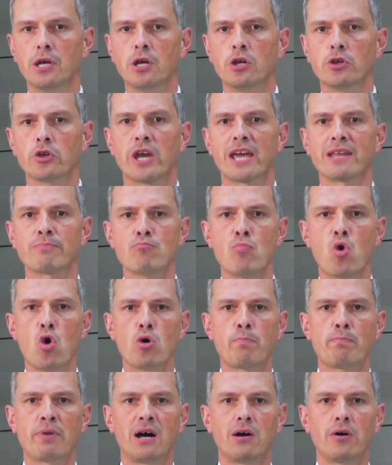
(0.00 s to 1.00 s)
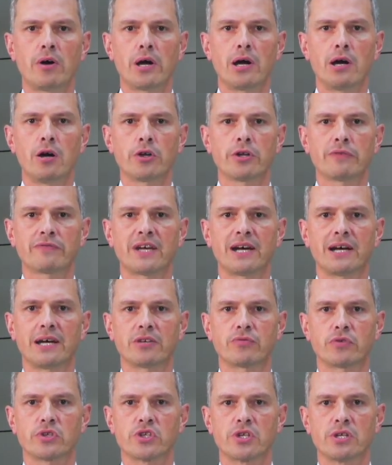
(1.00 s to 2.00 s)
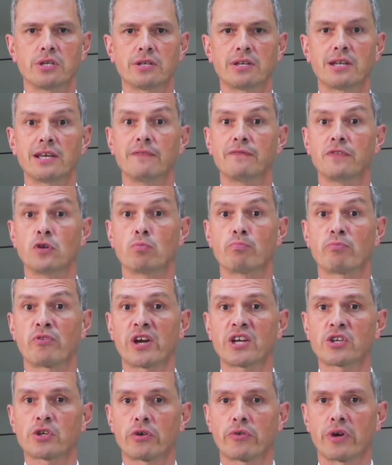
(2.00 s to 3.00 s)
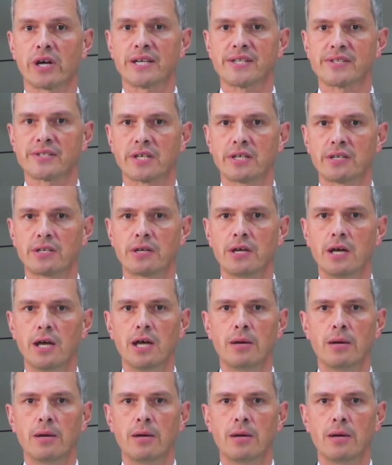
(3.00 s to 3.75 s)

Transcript: you get more power out of the hydrogen if you pressurize it